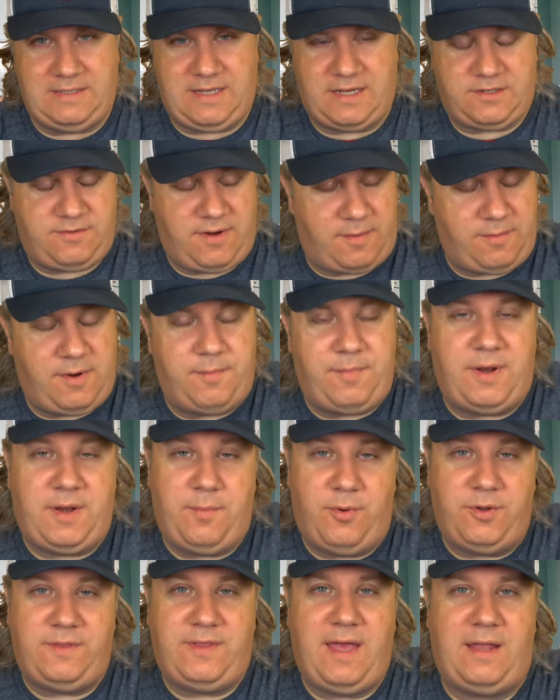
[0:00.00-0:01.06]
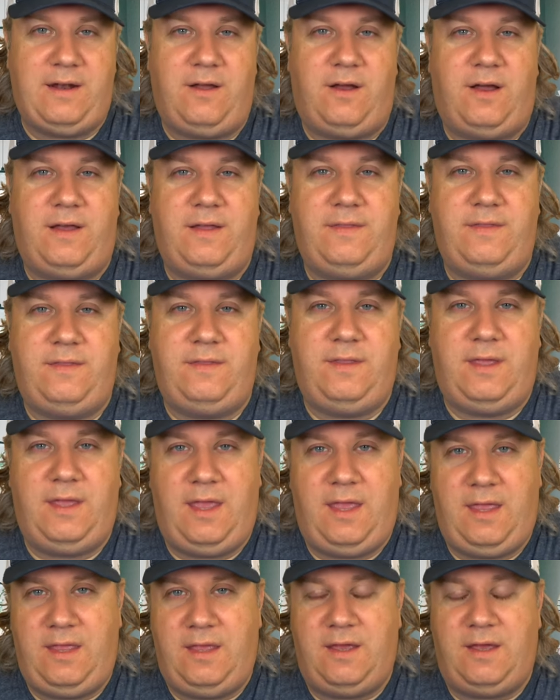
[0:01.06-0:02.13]
X-wrap grip, and he put that on
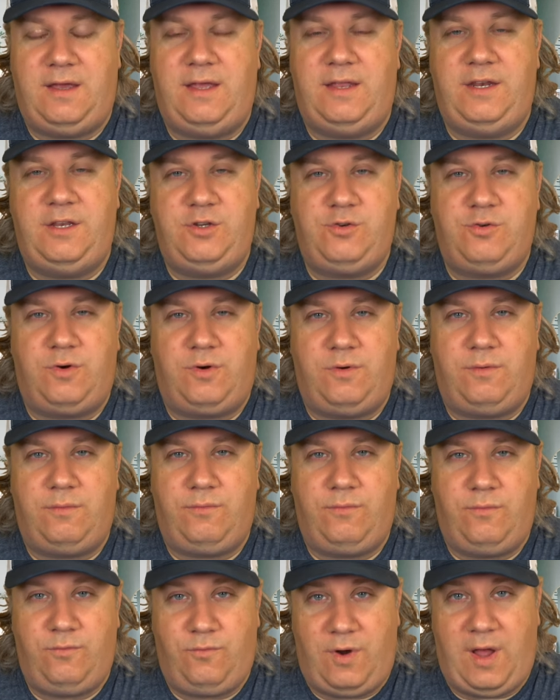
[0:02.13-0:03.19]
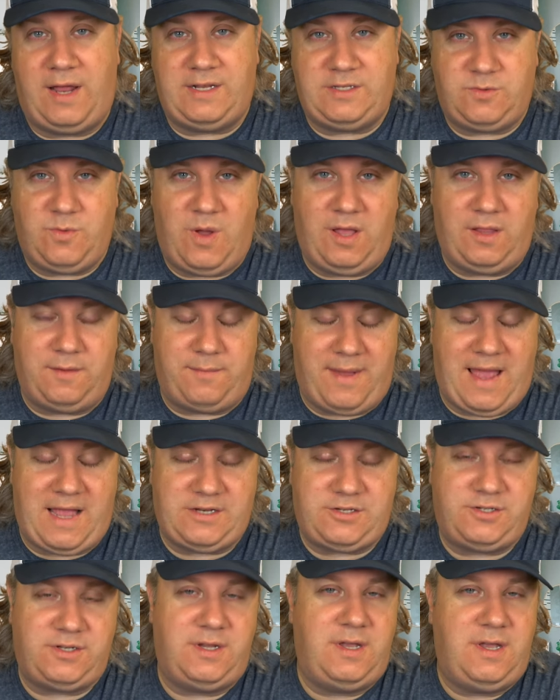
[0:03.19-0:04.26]
a uh, an inshore rod as well to
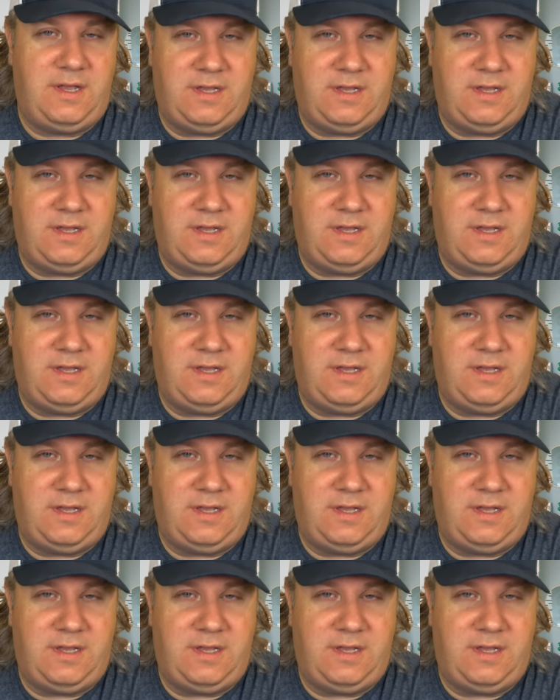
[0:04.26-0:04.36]
match.